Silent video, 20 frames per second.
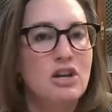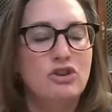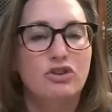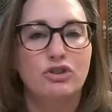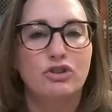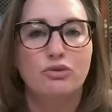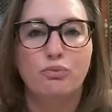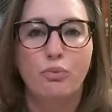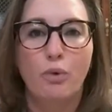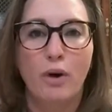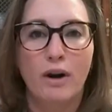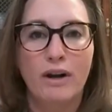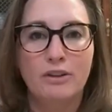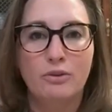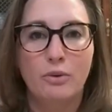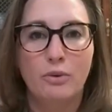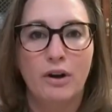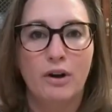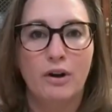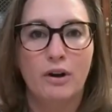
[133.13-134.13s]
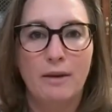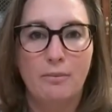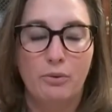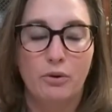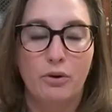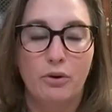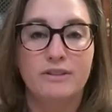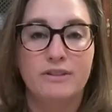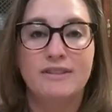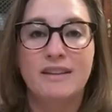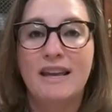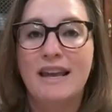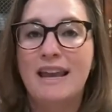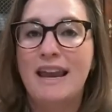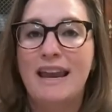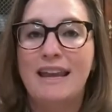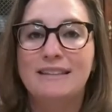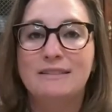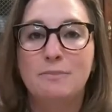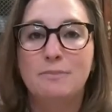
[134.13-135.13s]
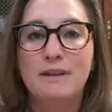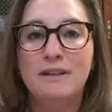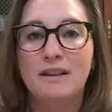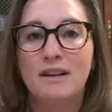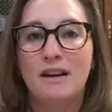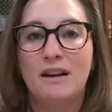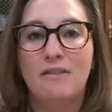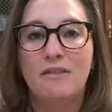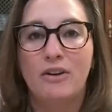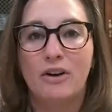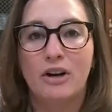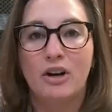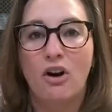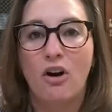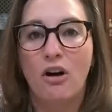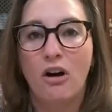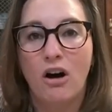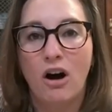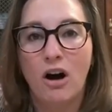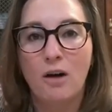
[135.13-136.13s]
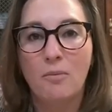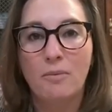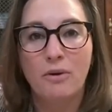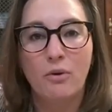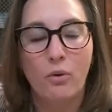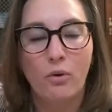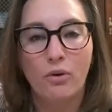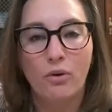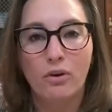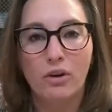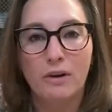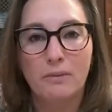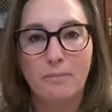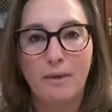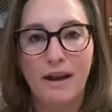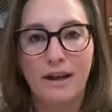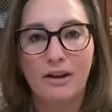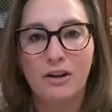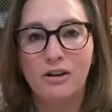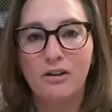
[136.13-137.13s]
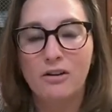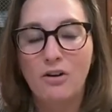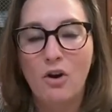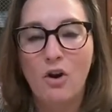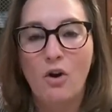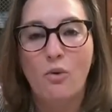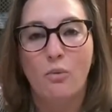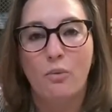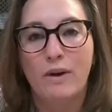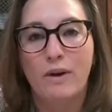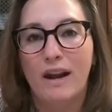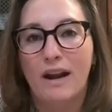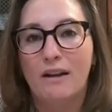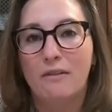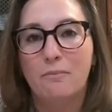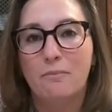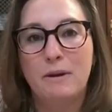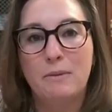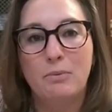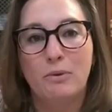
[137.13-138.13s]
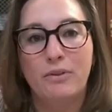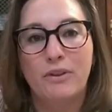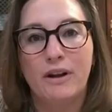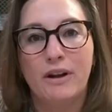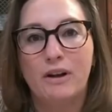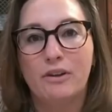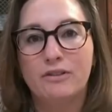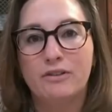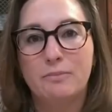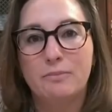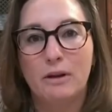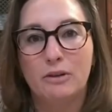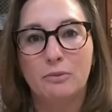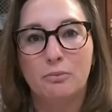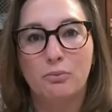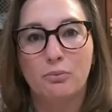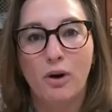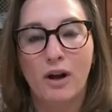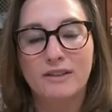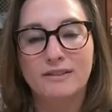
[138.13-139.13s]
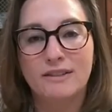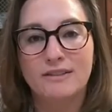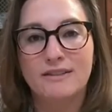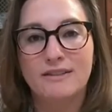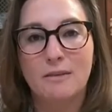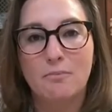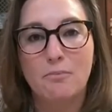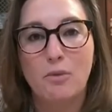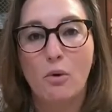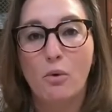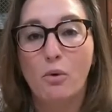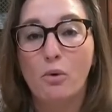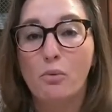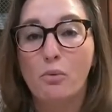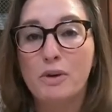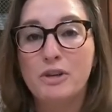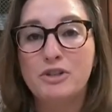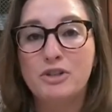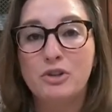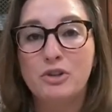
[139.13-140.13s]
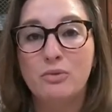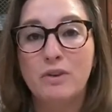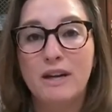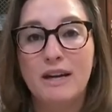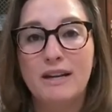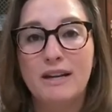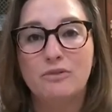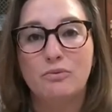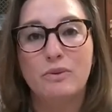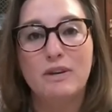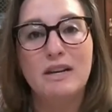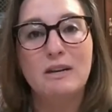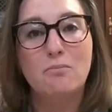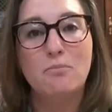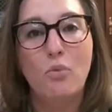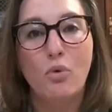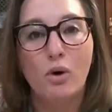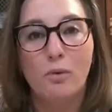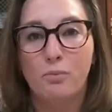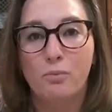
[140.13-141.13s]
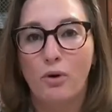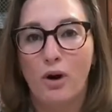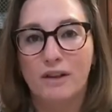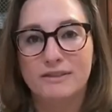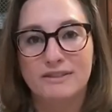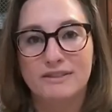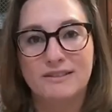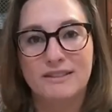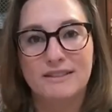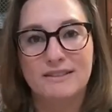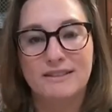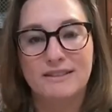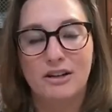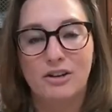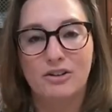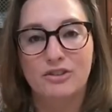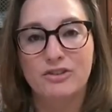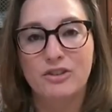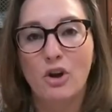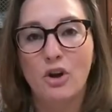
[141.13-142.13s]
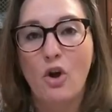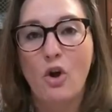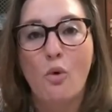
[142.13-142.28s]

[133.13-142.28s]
just running throughout our neighborhoods. It's being done in a very calm and orderly manner. We have people there to be able to process them. But what we do need is we need more processing centers.